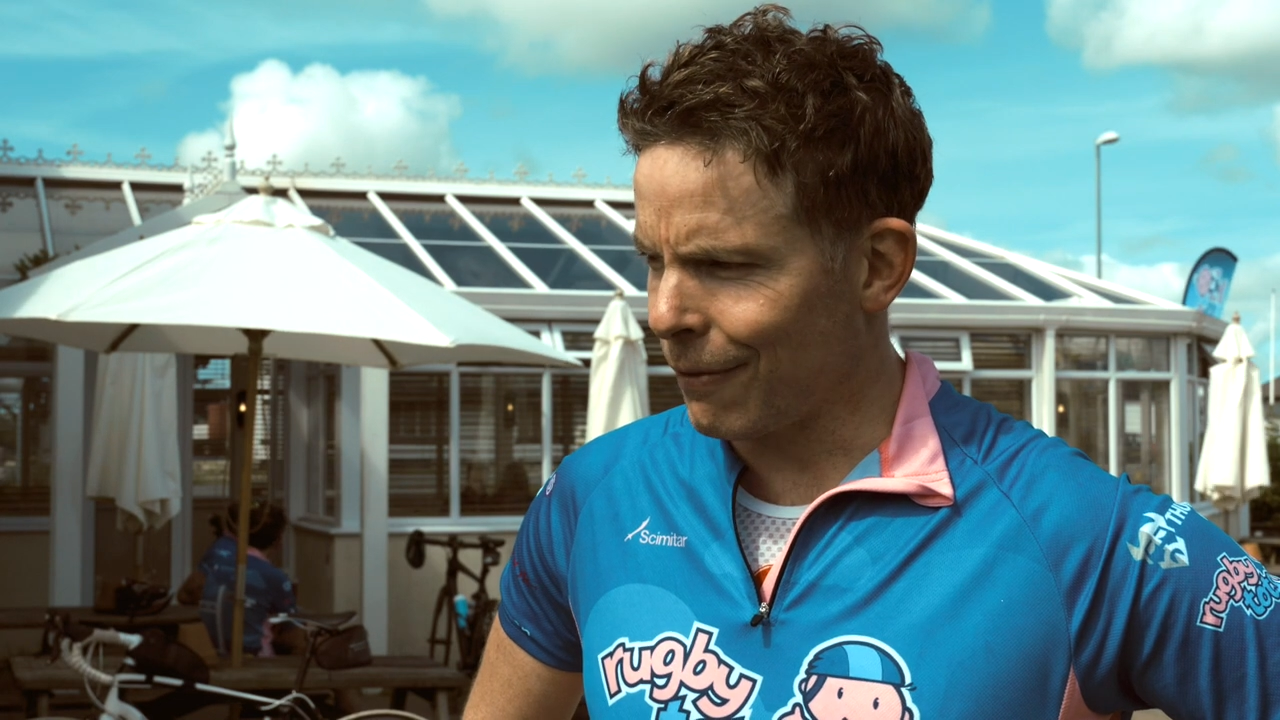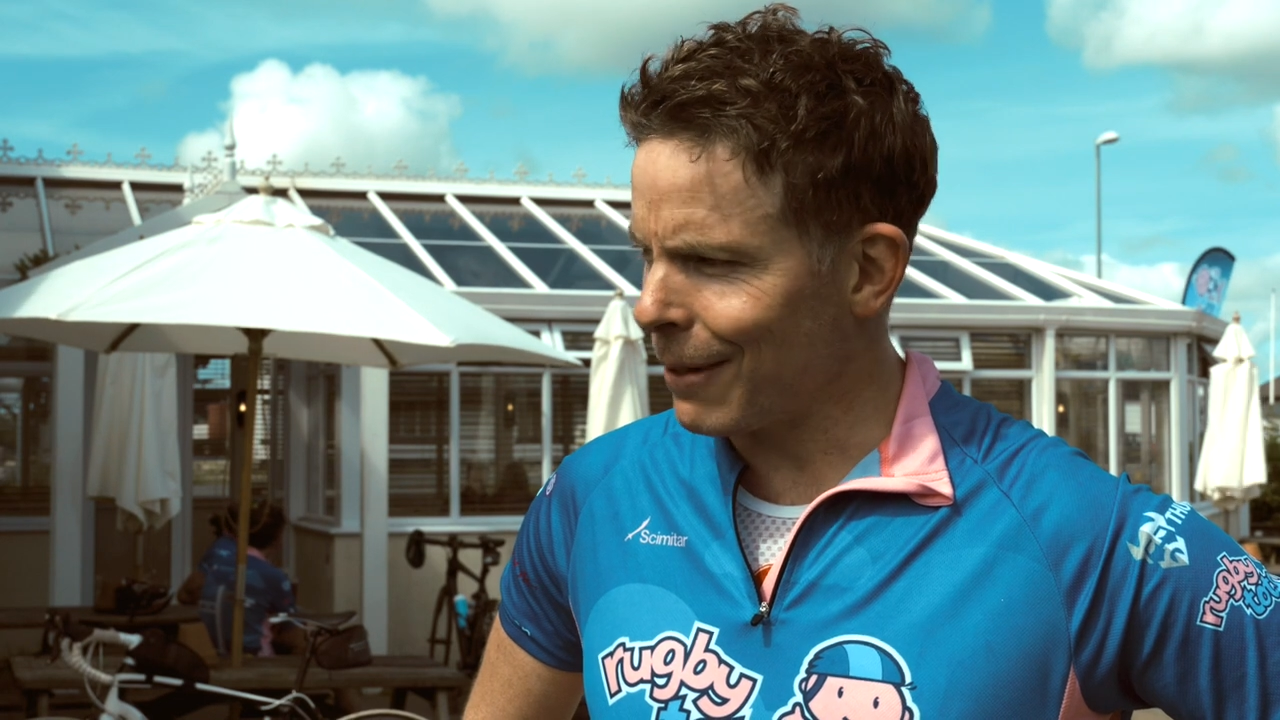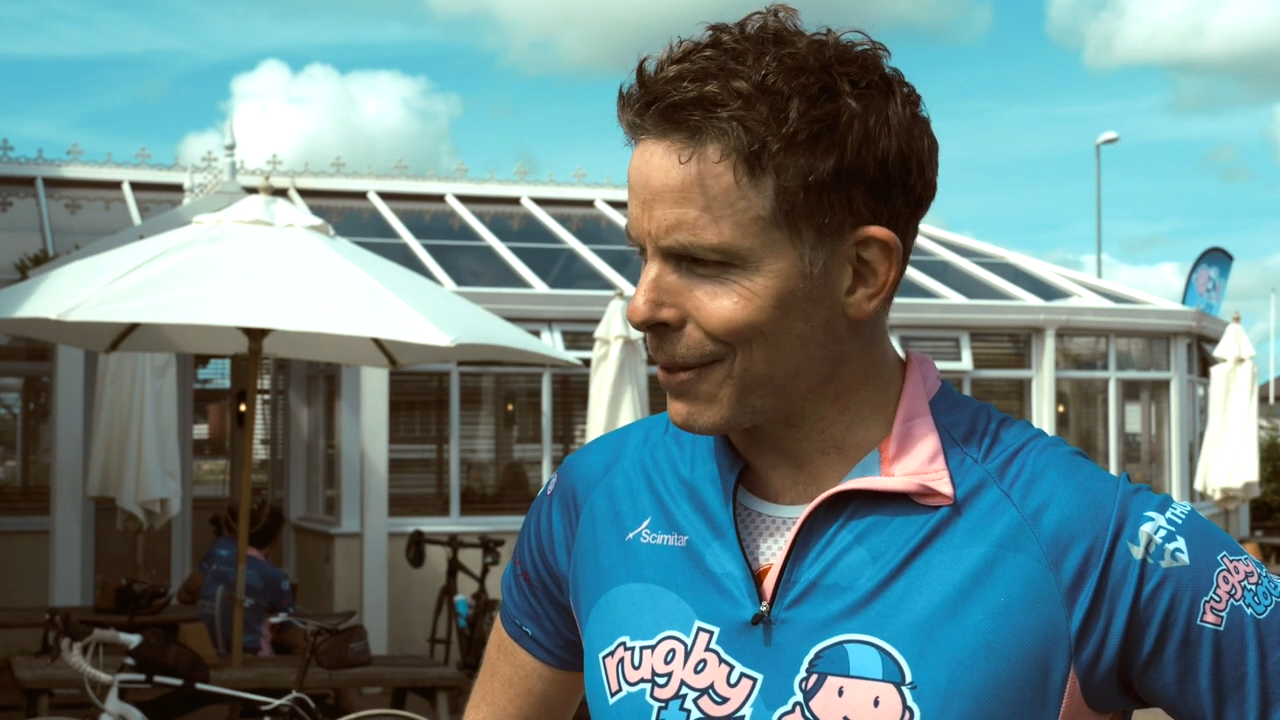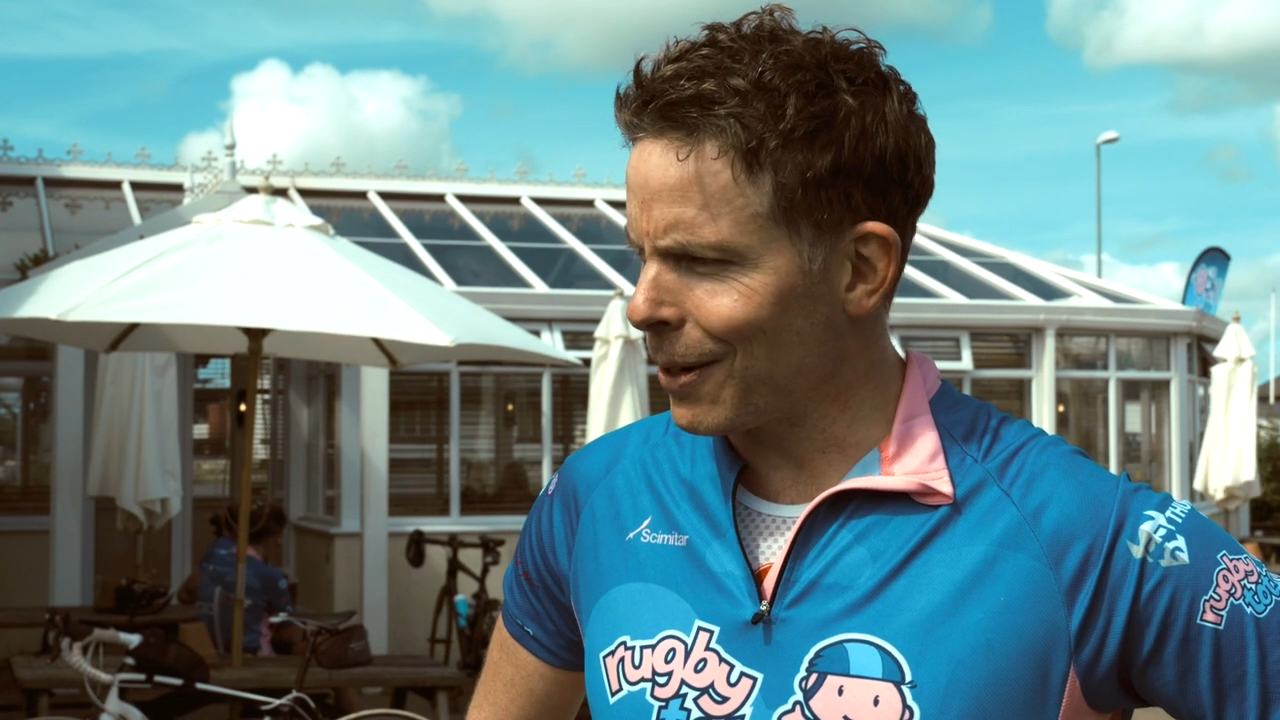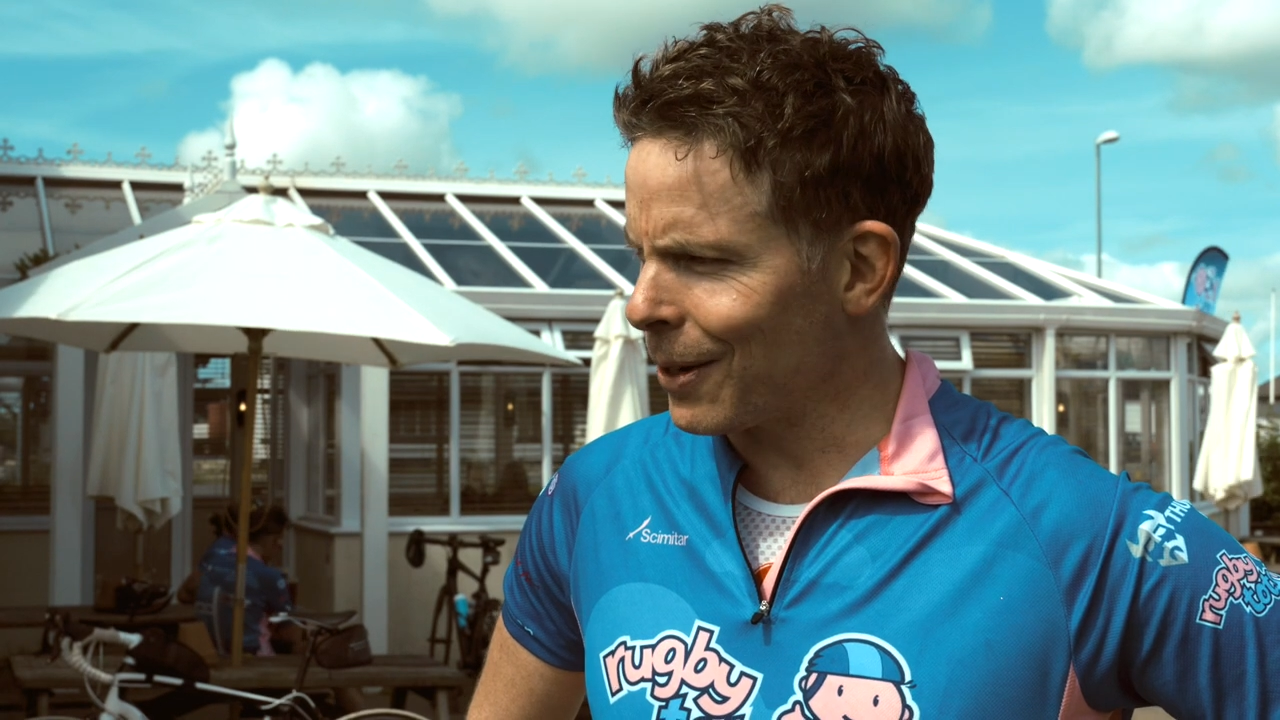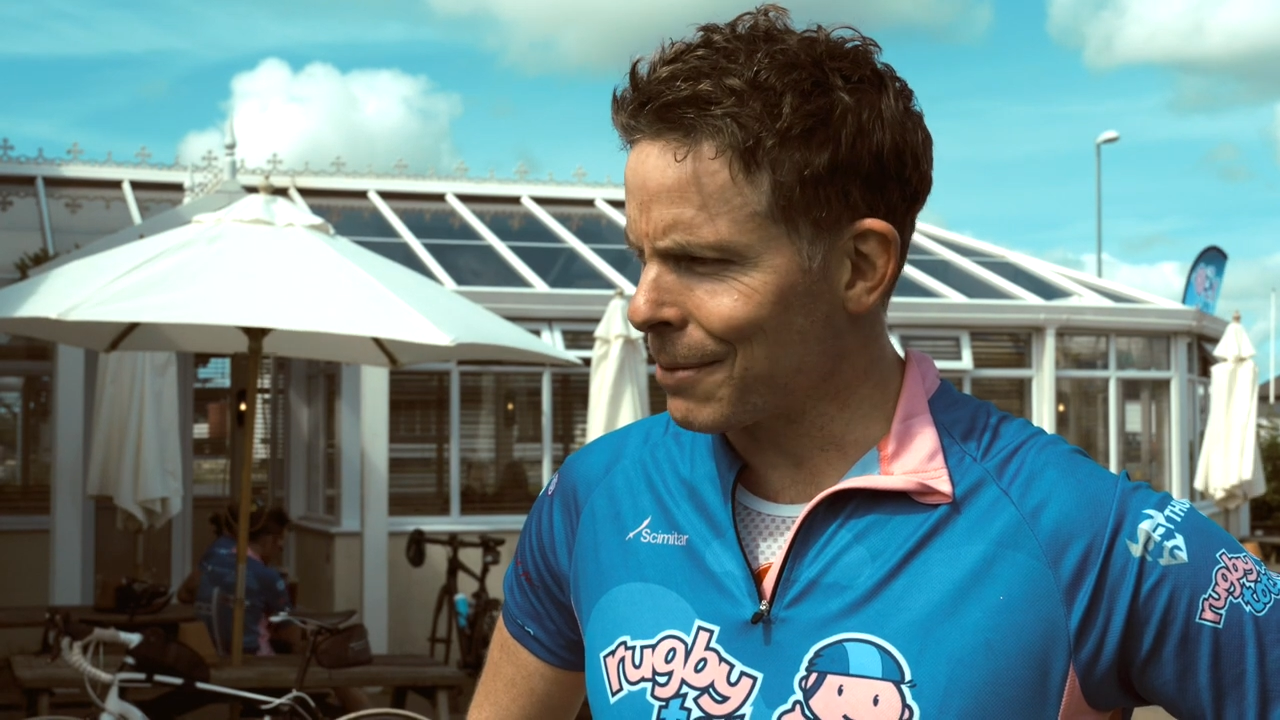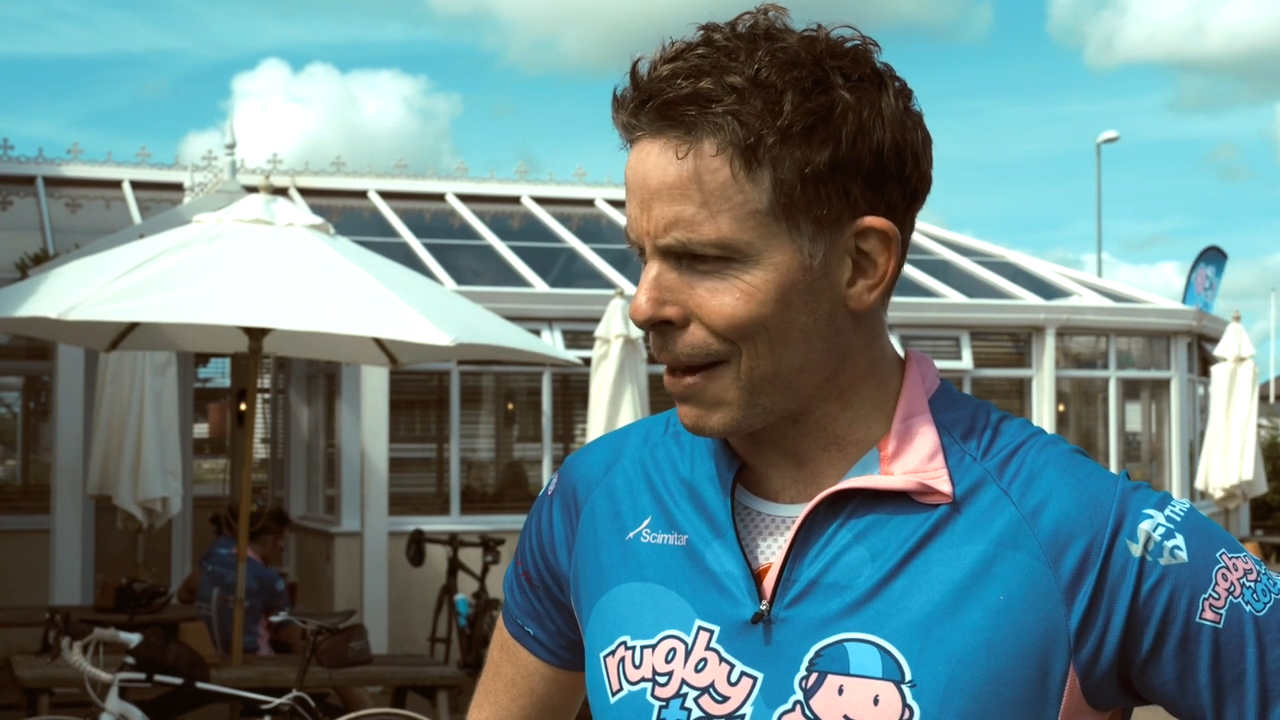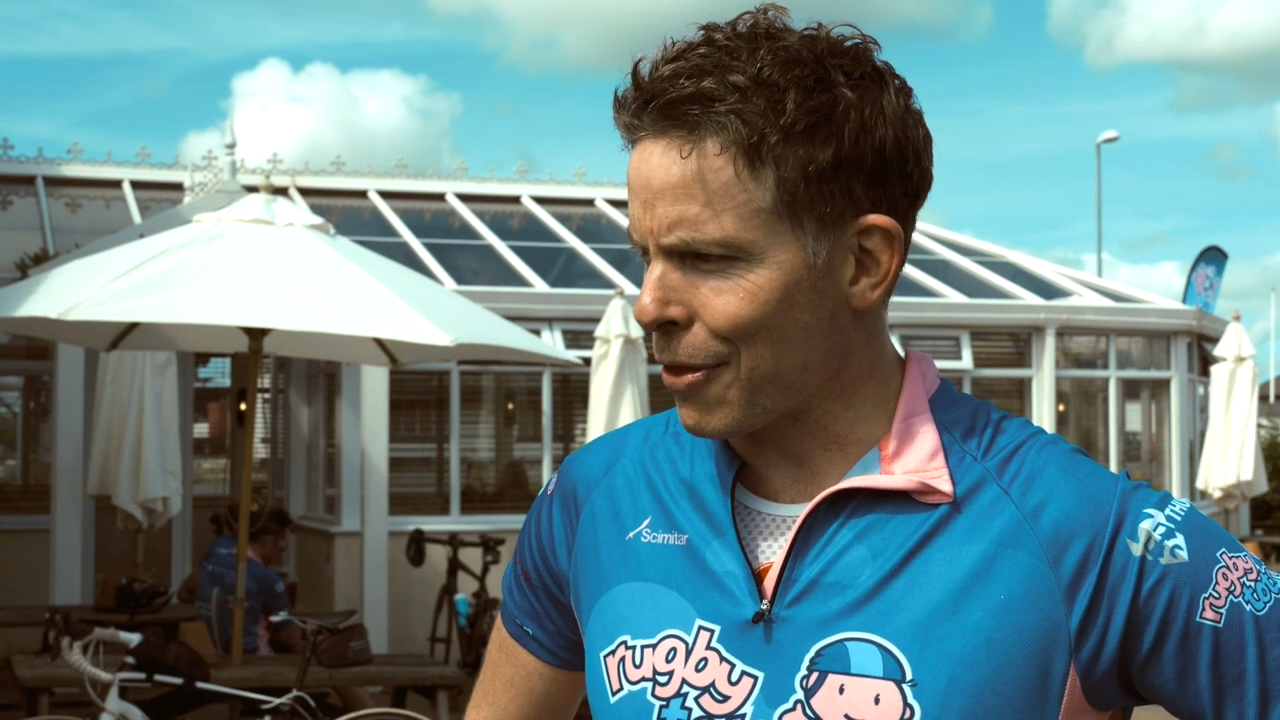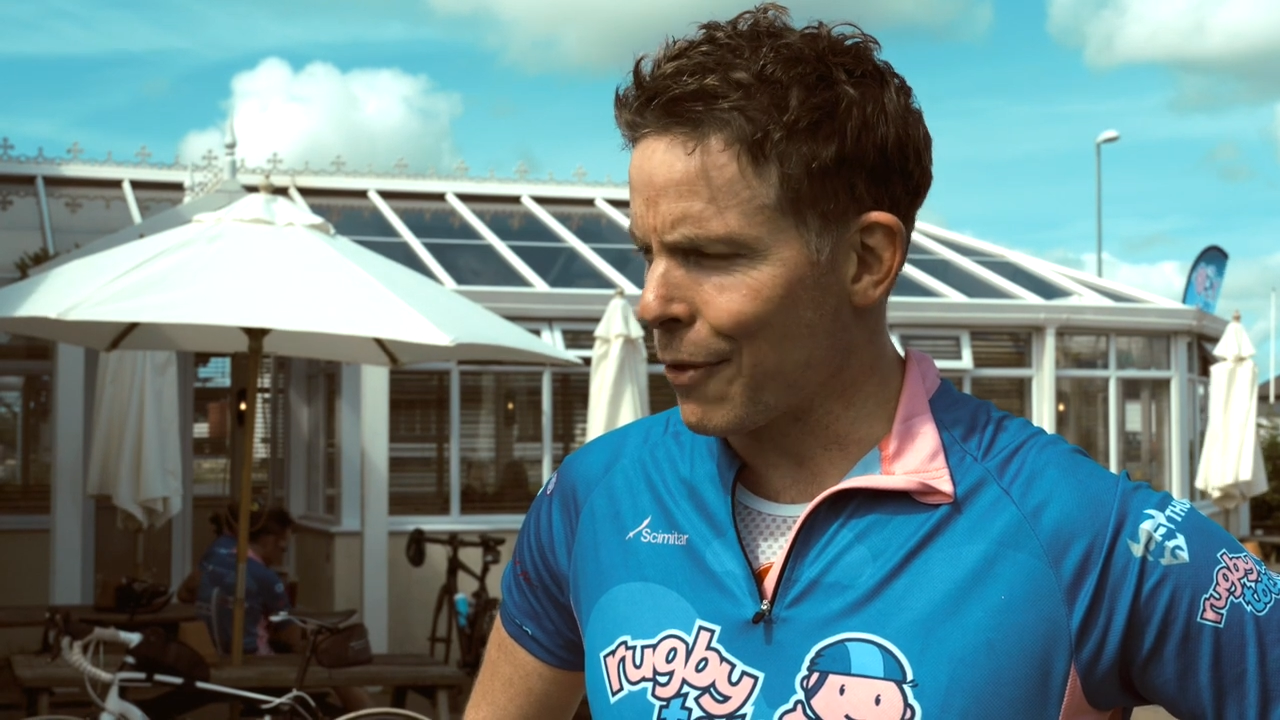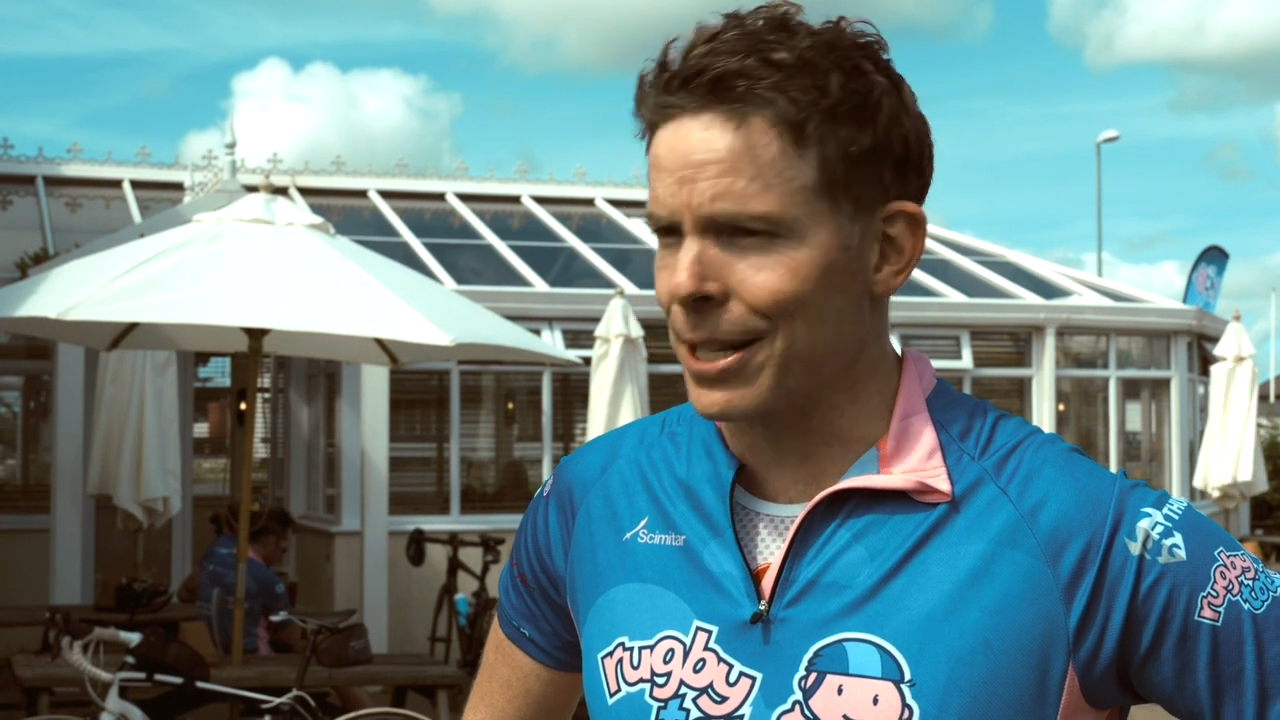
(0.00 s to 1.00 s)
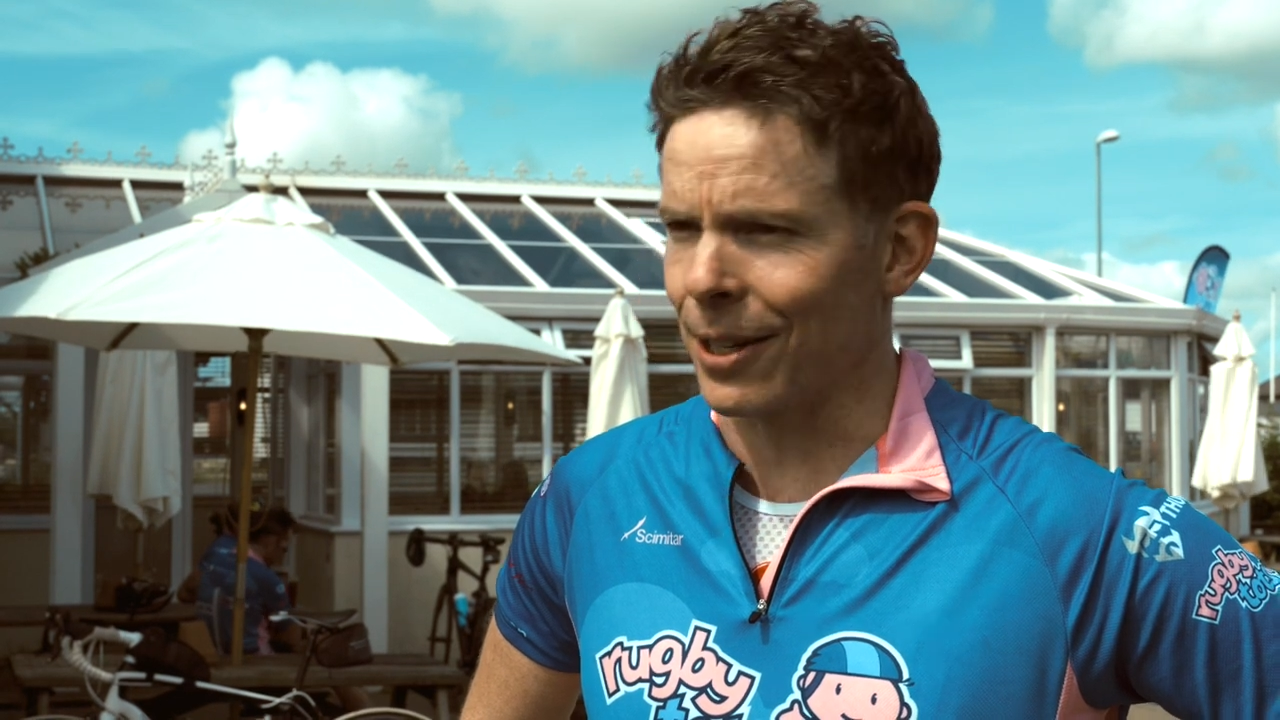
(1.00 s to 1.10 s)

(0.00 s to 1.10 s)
in fact we got lost about three